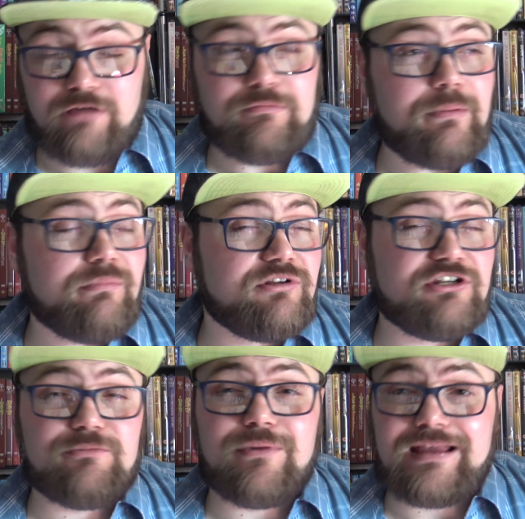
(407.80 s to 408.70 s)
I remember when I
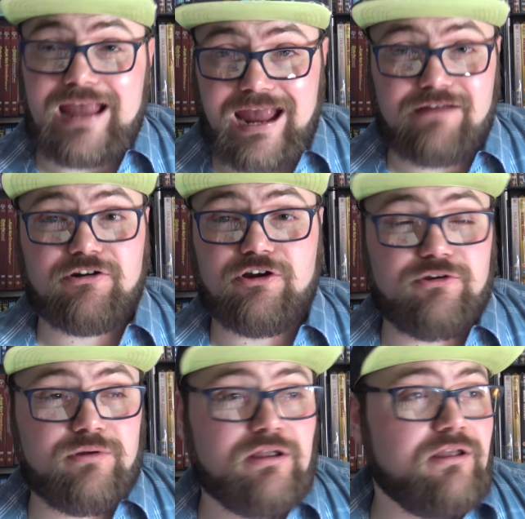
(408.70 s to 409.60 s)
did my
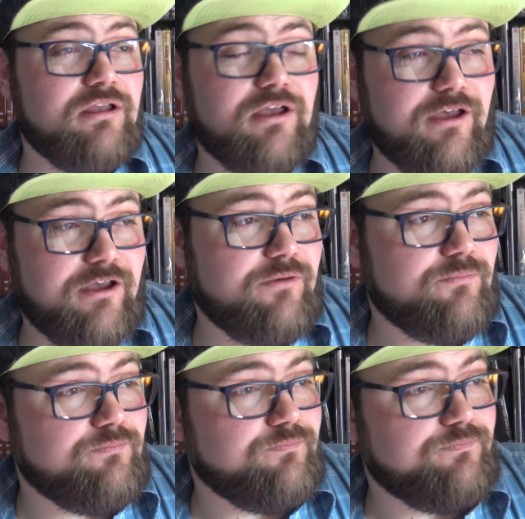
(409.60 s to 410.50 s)
Arrow
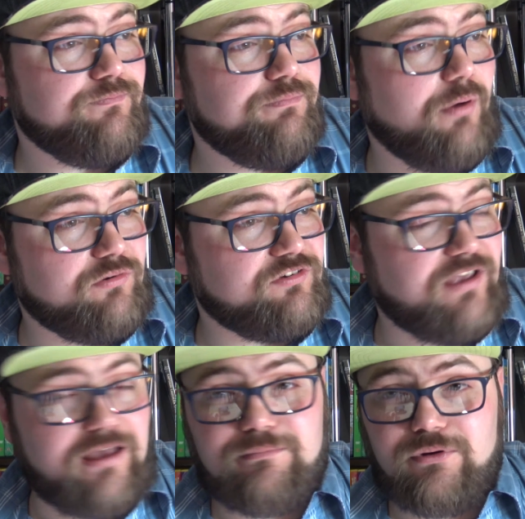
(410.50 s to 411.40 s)
um, box
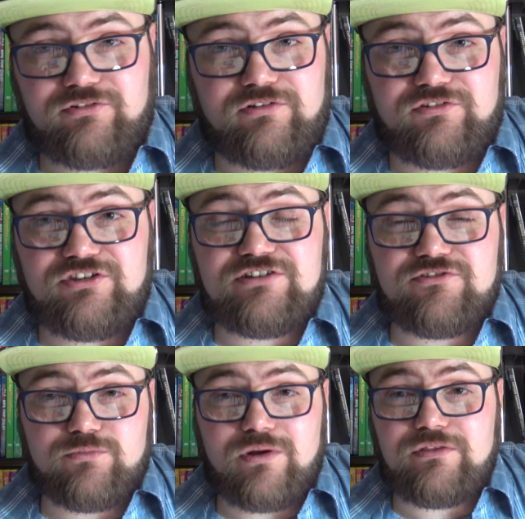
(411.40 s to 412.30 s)
set unboxing of
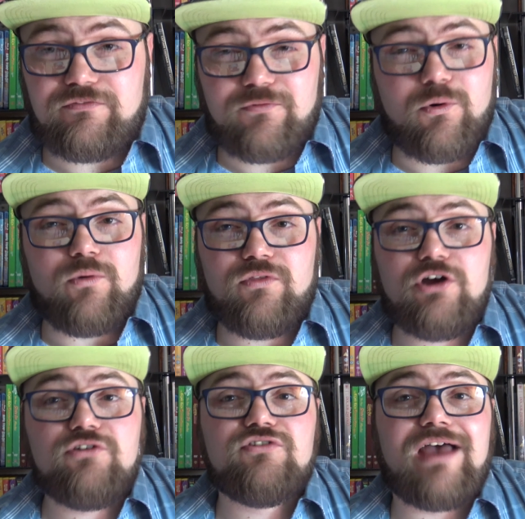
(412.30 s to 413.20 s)
season one to four.
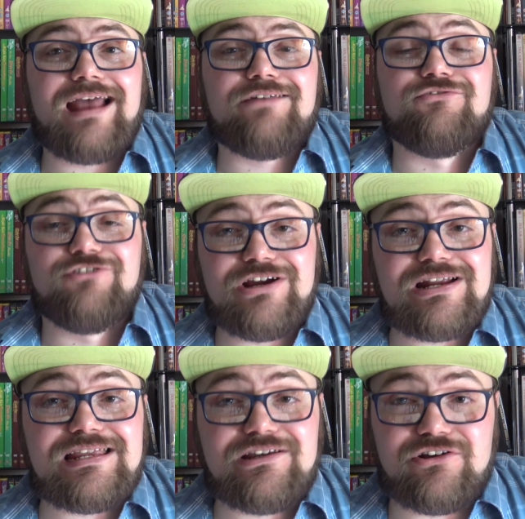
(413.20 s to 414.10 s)
Those had
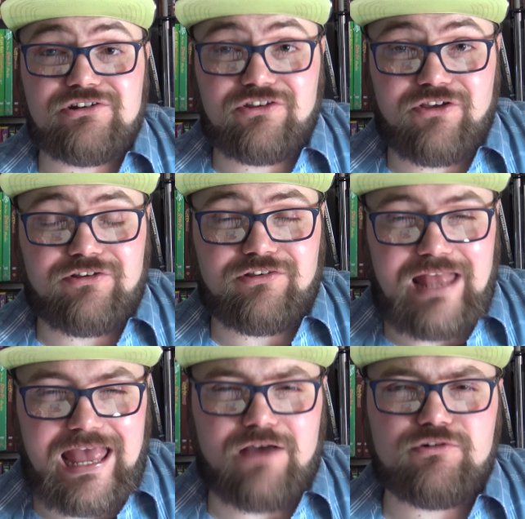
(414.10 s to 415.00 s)
really good design on
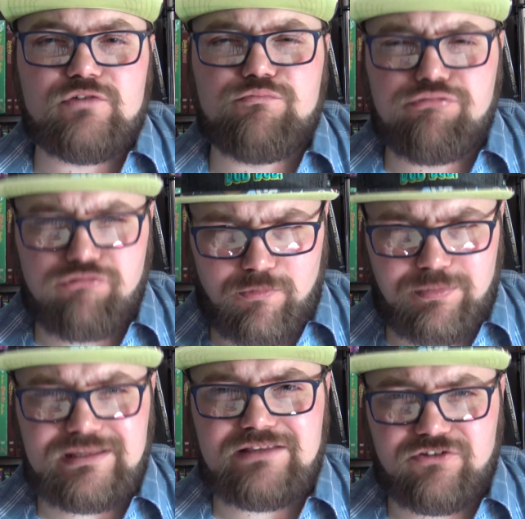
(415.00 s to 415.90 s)
how you
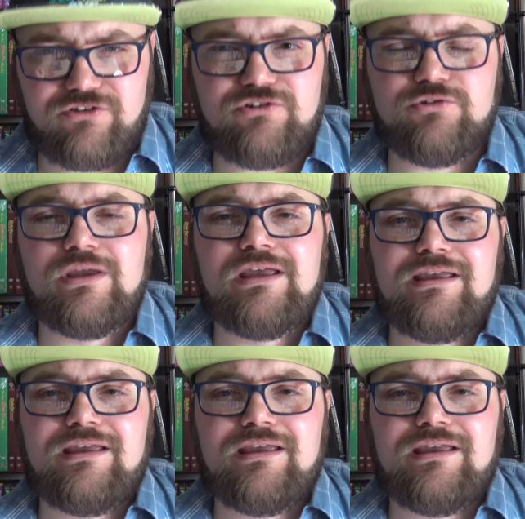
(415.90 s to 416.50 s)
properly do